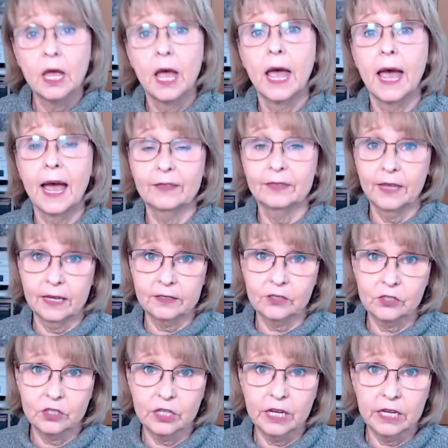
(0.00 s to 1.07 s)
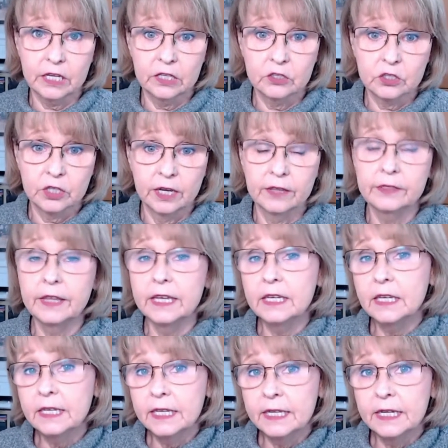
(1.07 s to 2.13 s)
at that stage, and they
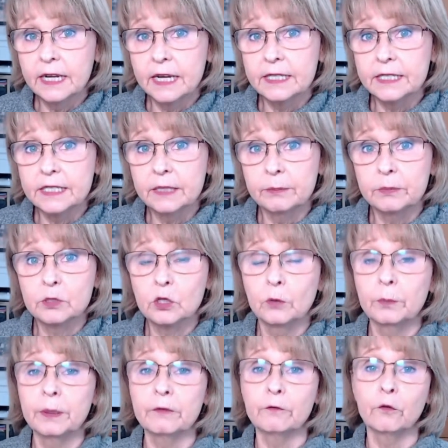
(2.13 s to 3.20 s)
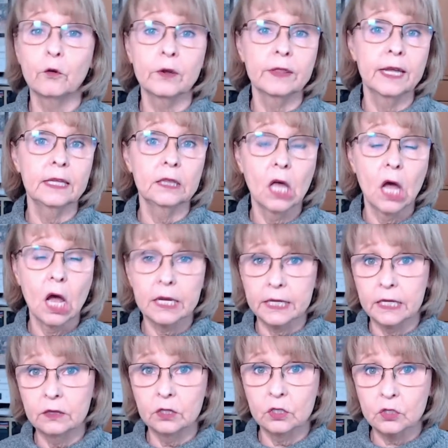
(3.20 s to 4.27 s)
can get an idea. So before they lock
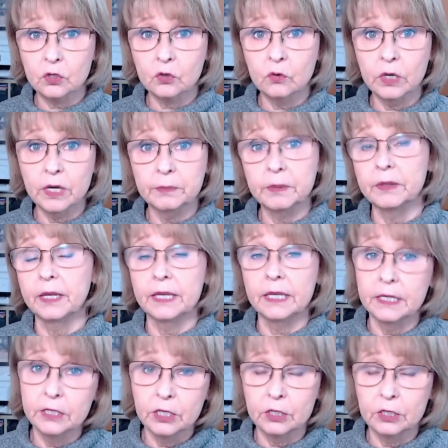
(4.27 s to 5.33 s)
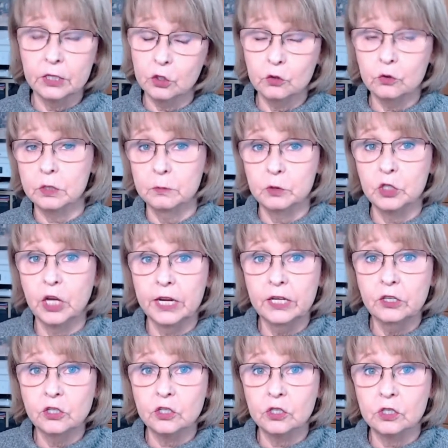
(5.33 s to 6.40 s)
in the script, they can do some
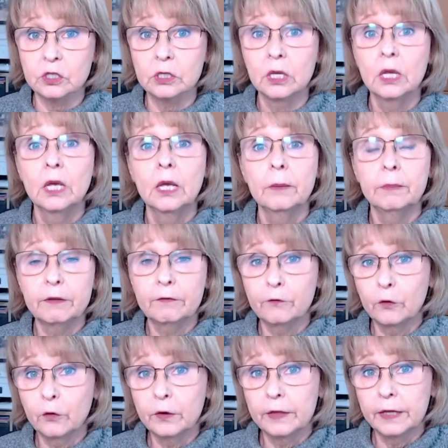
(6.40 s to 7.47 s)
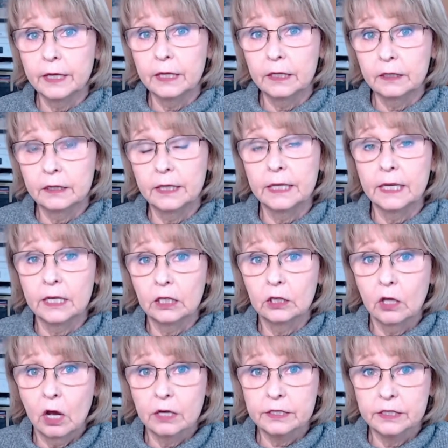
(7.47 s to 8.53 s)
changes before they get a
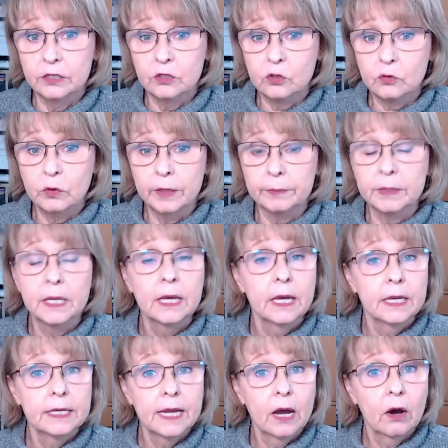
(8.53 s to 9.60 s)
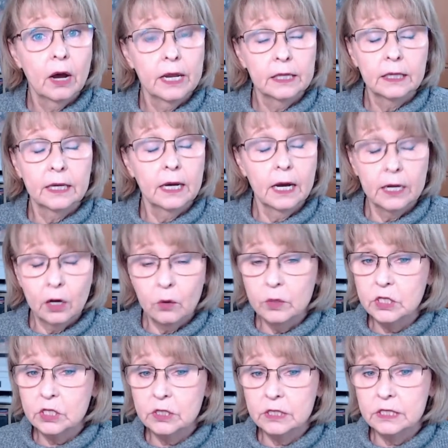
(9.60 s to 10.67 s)
locked in script. Now I
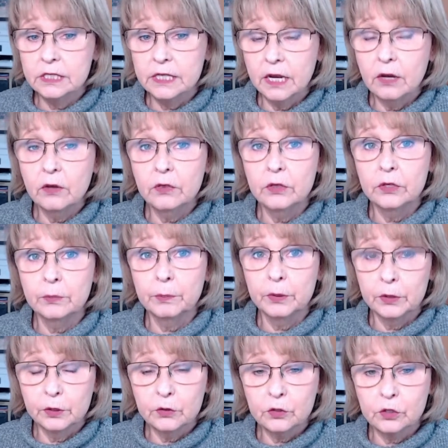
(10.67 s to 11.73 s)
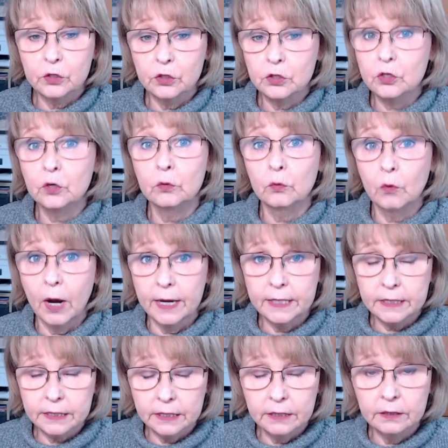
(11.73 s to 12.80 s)
always tell the producers or
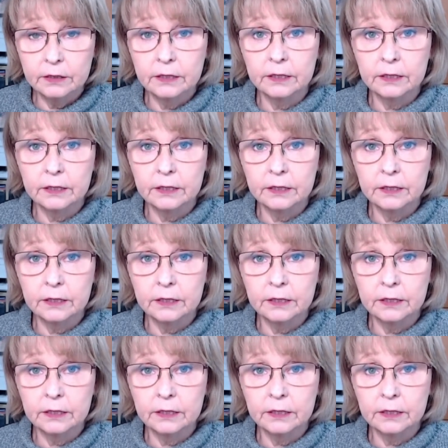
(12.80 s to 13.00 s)
write in